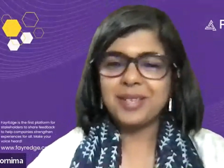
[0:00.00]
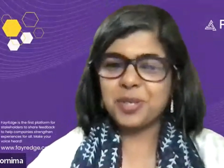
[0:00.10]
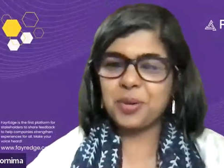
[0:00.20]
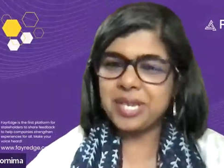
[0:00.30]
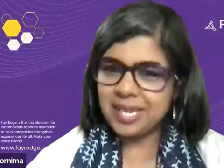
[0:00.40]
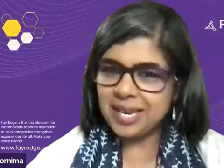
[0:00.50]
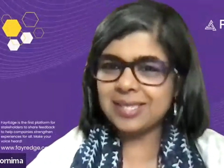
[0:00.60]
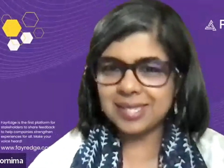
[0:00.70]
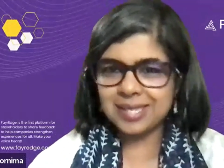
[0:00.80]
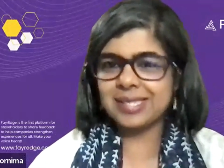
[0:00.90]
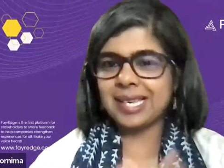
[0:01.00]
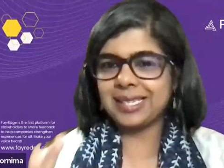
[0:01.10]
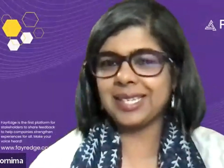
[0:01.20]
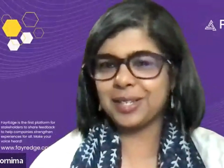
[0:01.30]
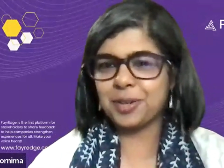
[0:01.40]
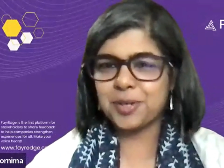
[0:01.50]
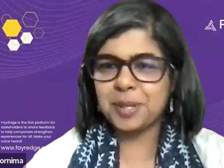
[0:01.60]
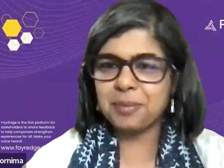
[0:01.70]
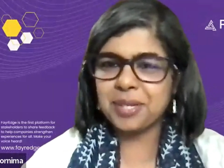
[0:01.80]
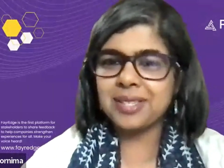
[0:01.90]
So EX is, I think,
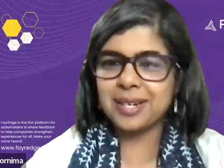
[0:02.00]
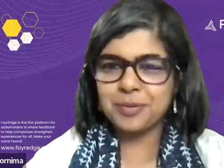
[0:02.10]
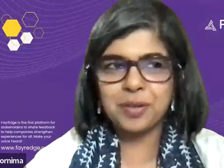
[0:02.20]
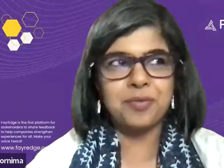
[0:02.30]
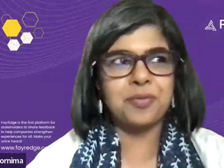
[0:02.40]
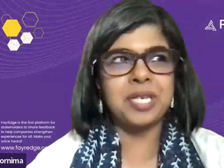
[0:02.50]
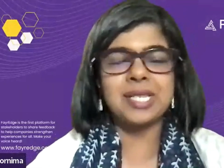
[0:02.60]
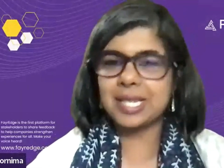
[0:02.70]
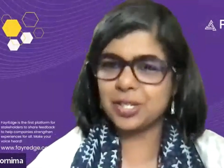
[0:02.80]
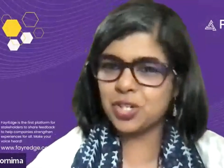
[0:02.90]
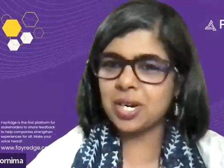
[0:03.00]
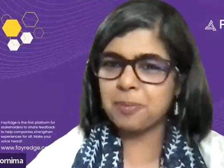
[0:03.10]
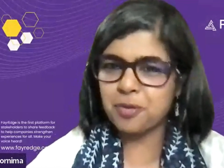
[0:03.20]
something that we as HR